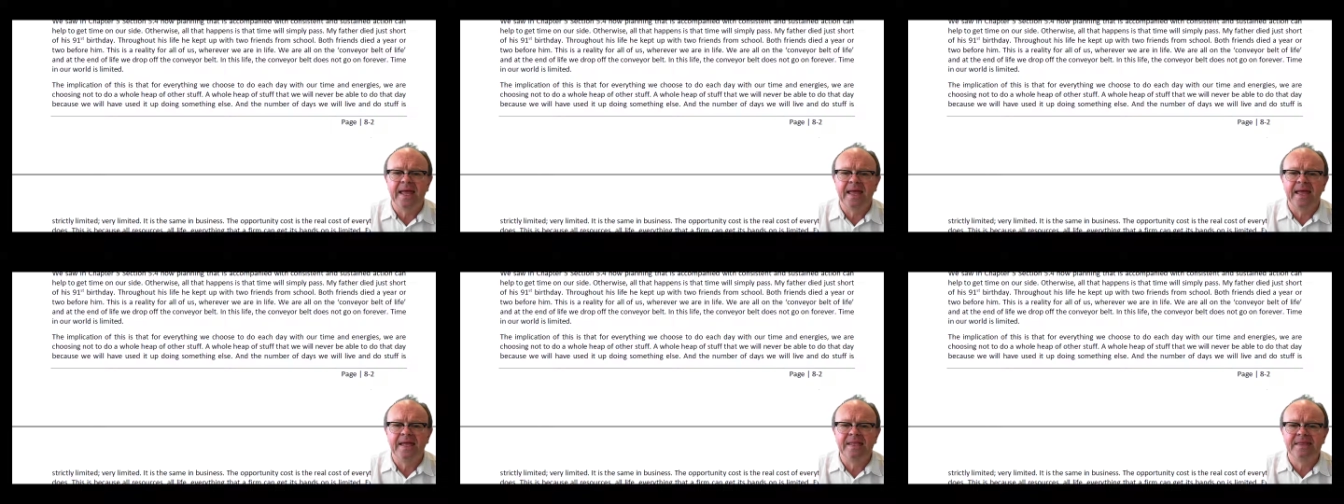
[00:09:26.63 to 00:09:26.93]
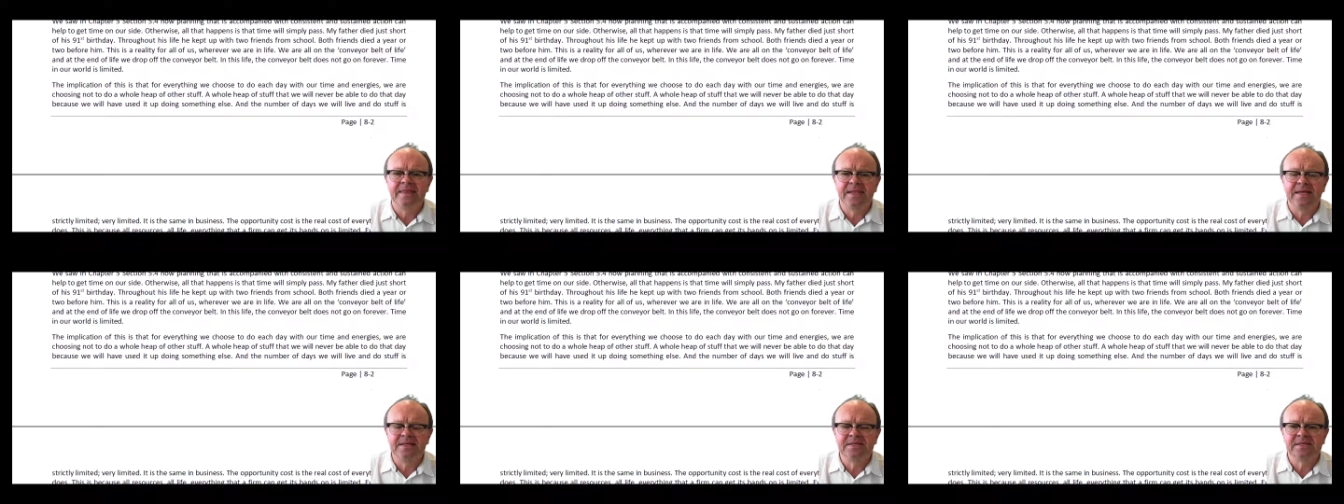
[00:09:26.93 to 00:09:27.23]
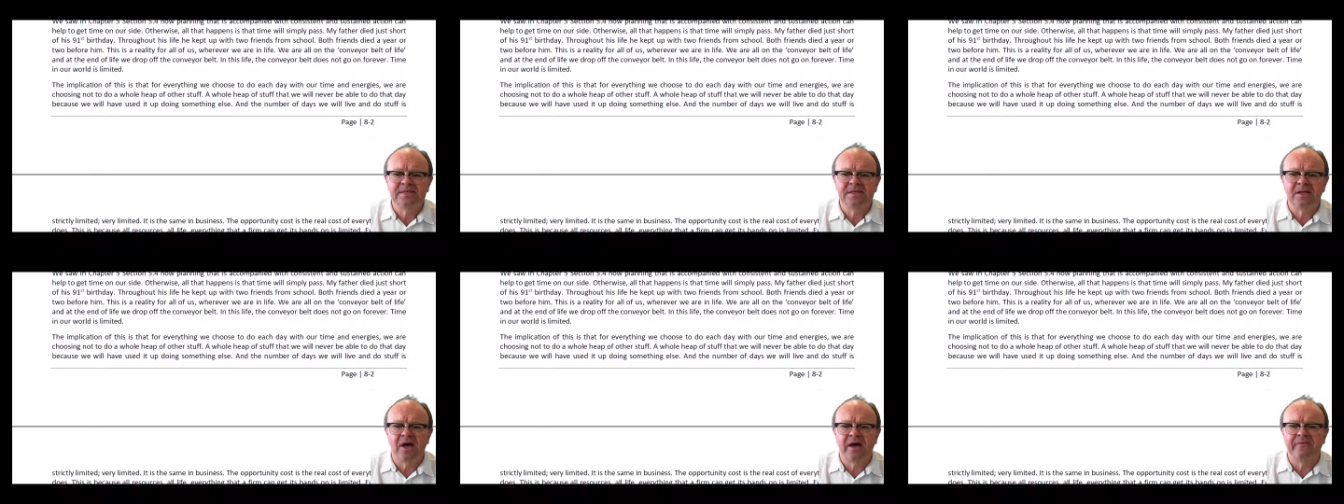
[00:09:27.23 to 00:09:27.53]
In
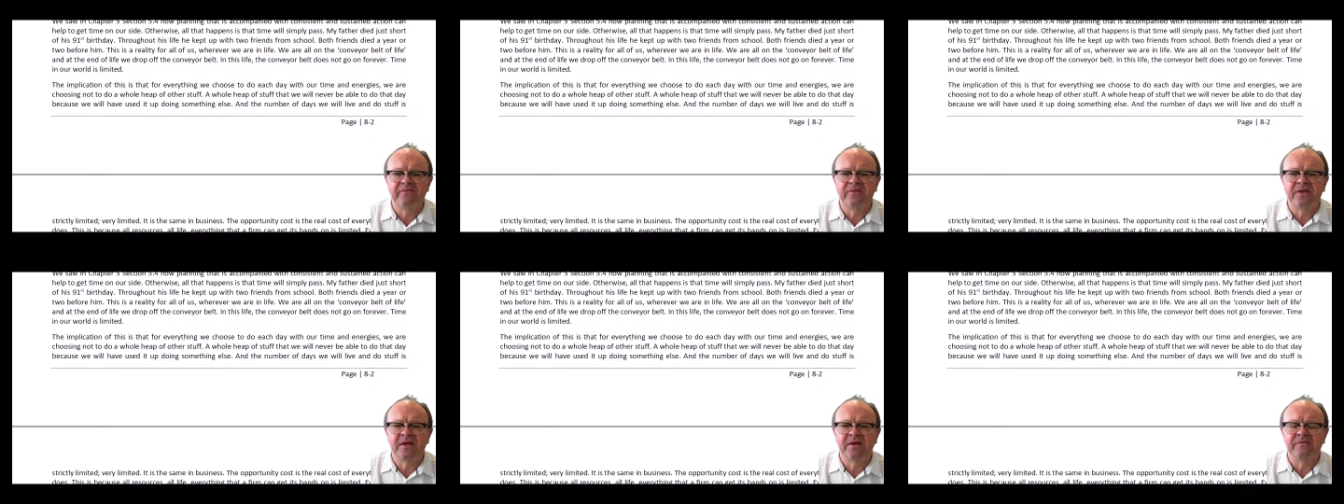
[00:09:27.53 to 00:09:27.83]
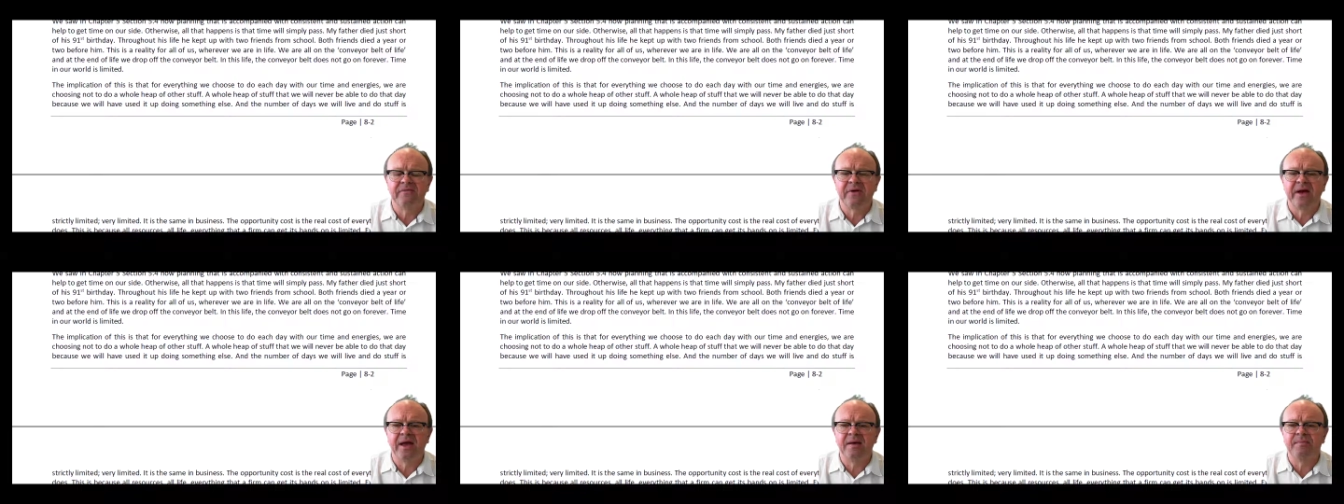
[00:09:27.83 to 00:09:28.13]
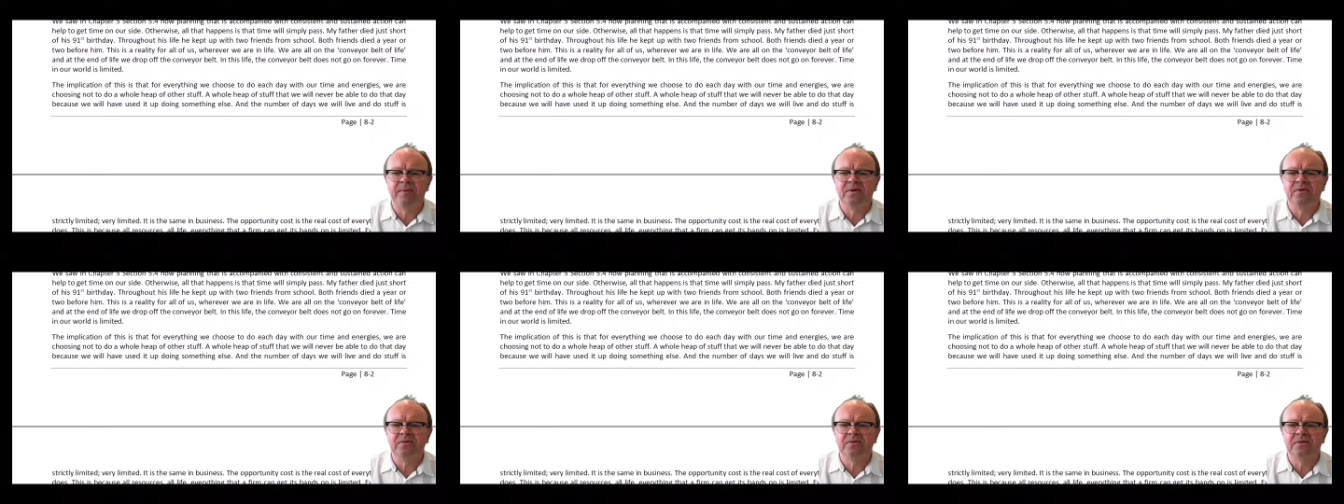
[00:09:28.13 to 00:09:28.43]
this life, the conveyor
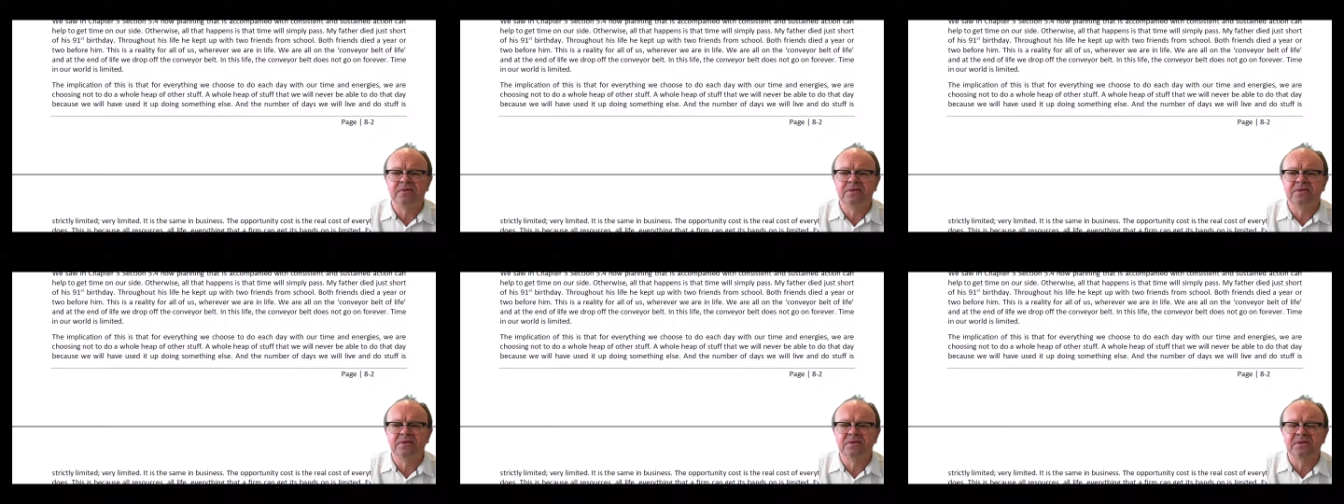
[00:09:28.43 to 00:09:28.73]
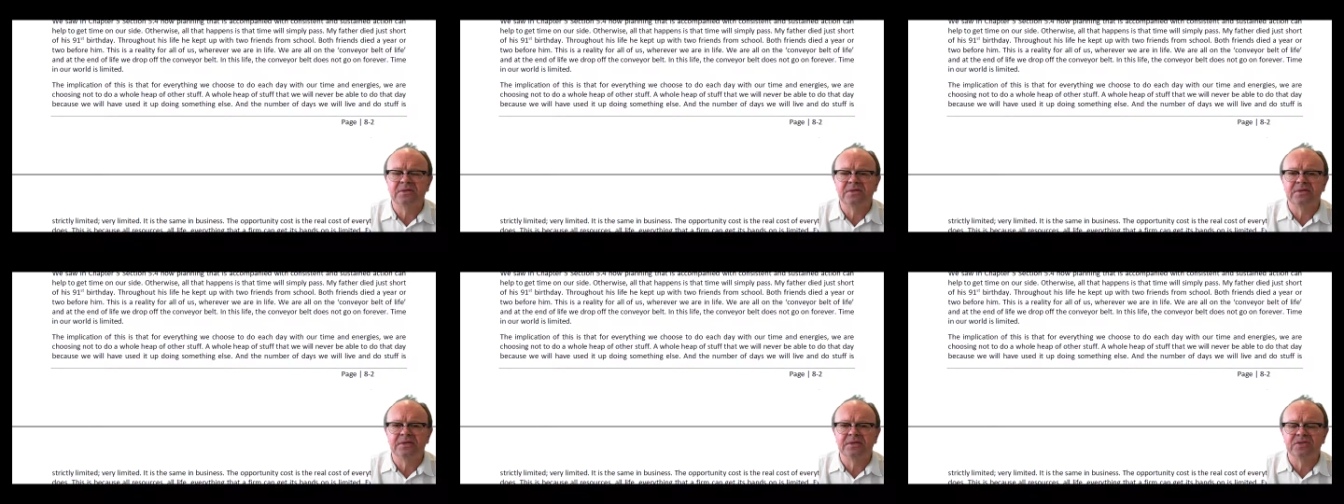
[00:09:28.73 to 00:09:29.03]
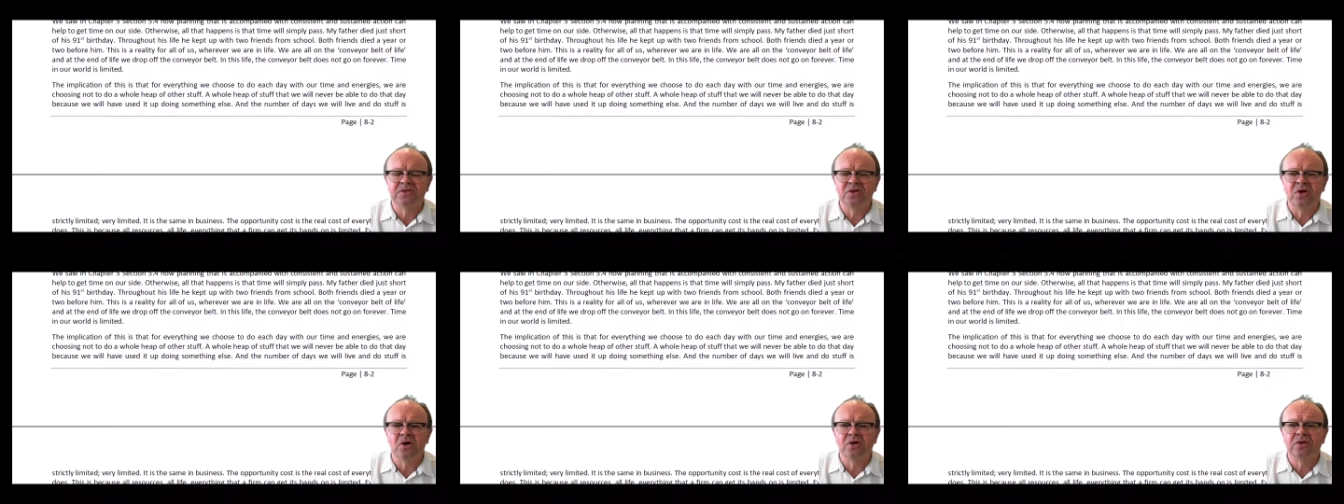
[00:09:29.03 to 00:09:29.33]
belt
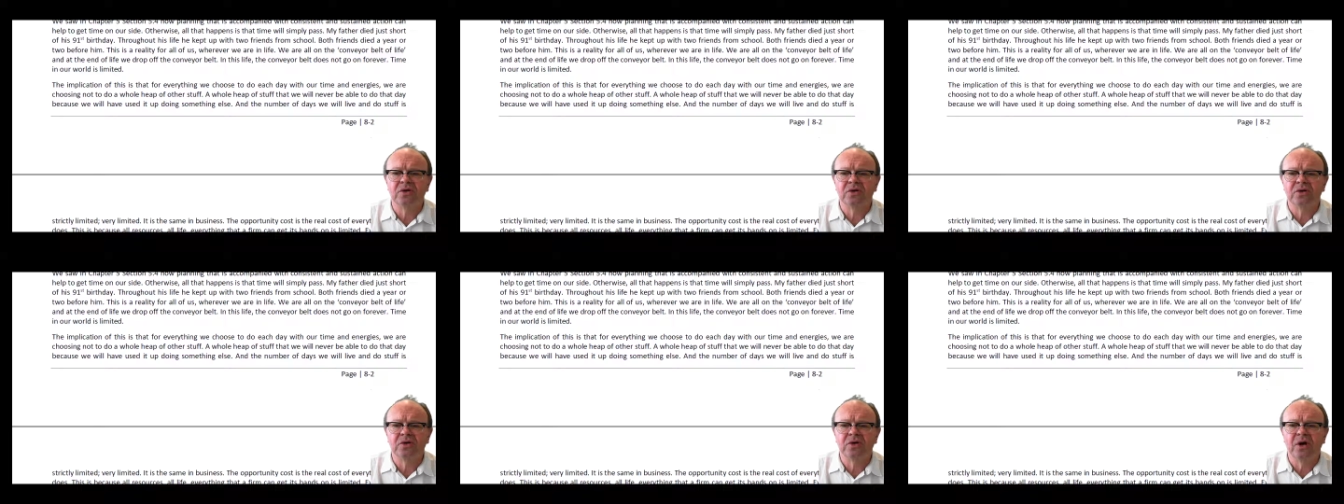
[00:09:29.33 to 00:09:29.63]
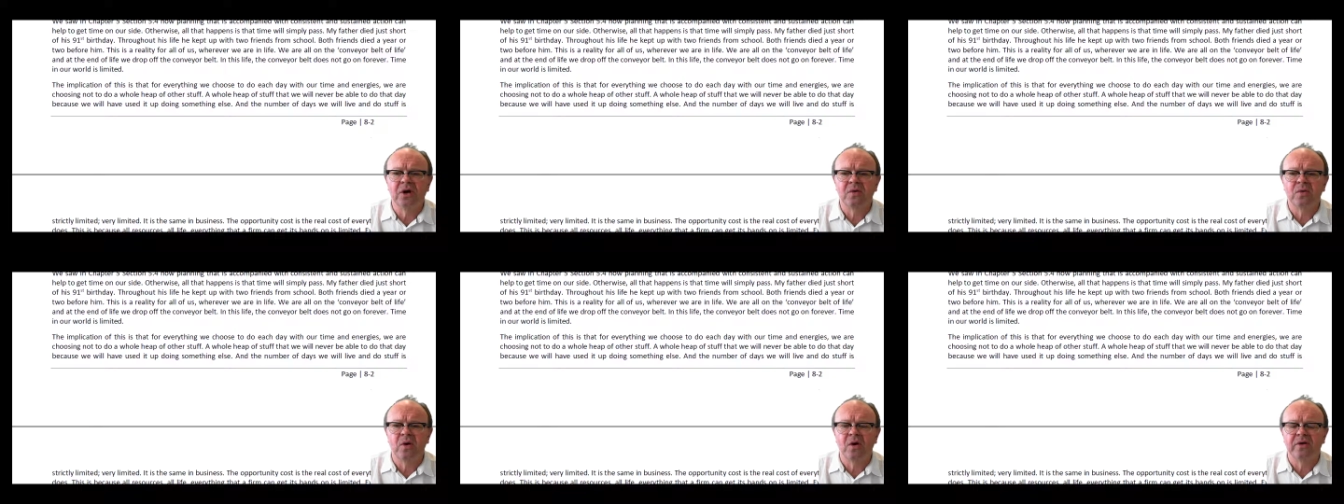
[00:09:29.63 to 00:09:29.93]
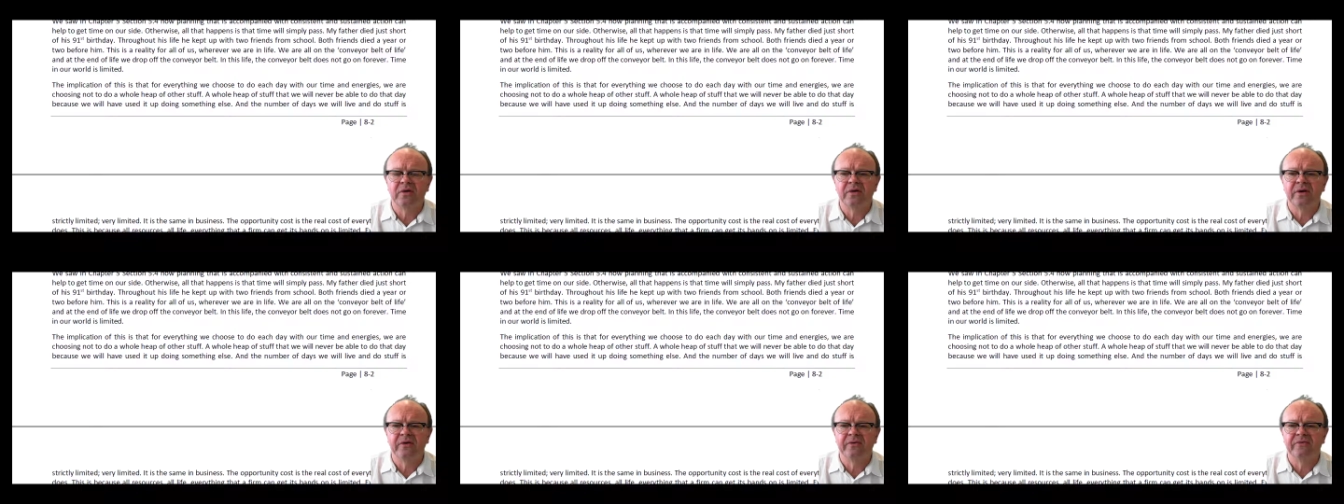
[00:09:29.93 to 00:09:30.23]
does not go
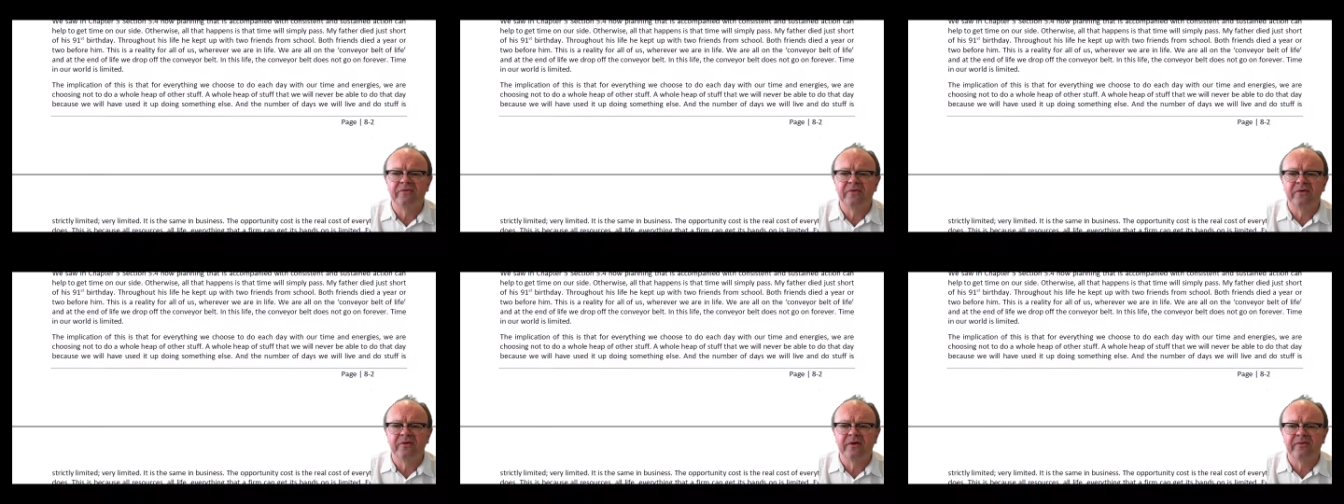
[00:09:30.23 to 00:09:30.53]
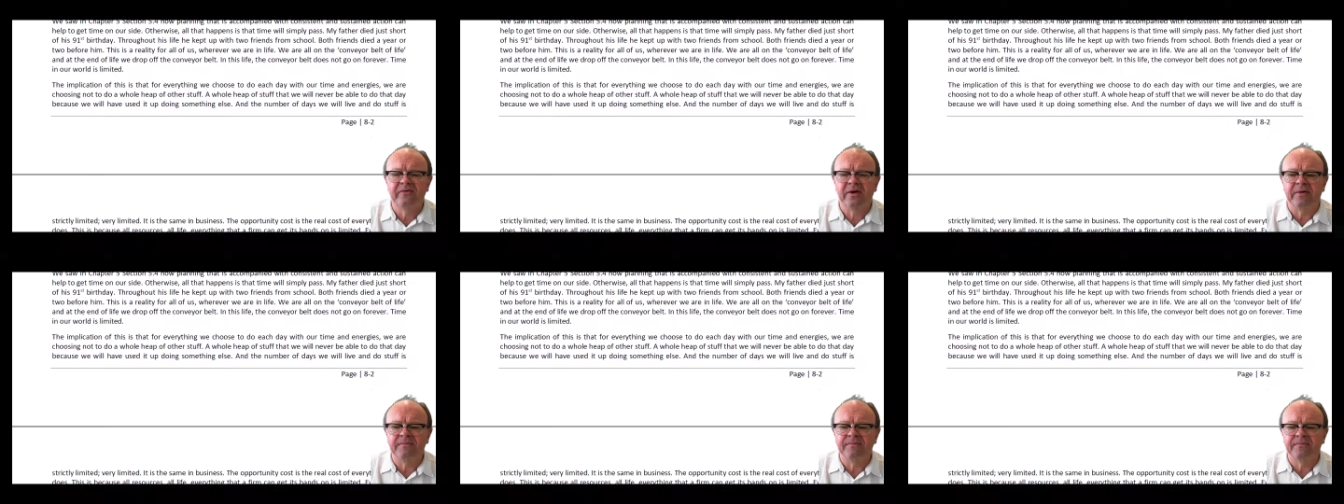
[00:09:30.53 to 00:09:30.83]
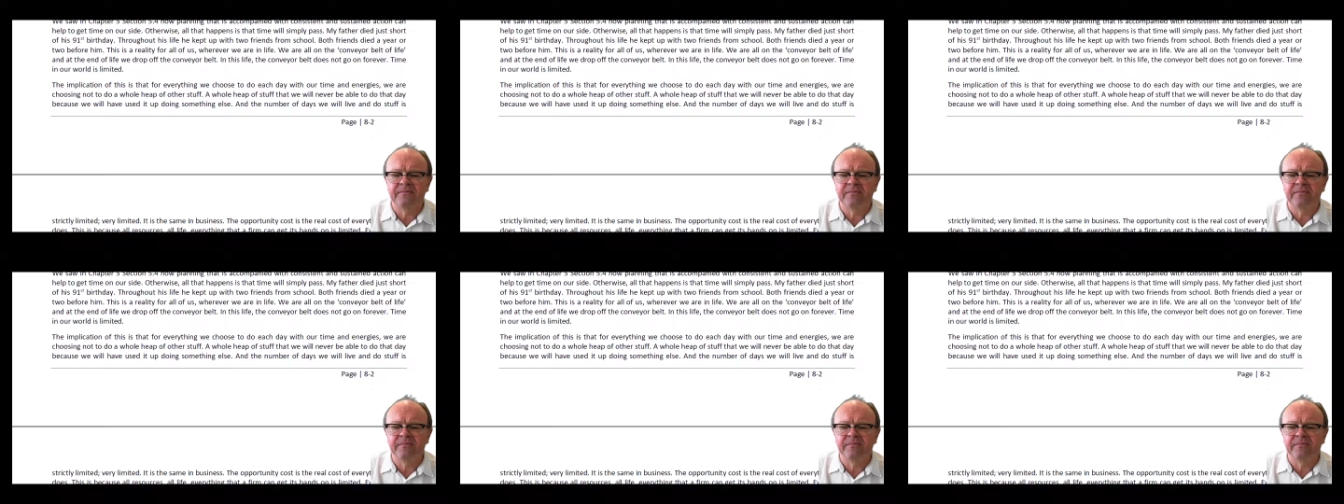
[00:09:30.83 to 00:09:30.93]
on forever.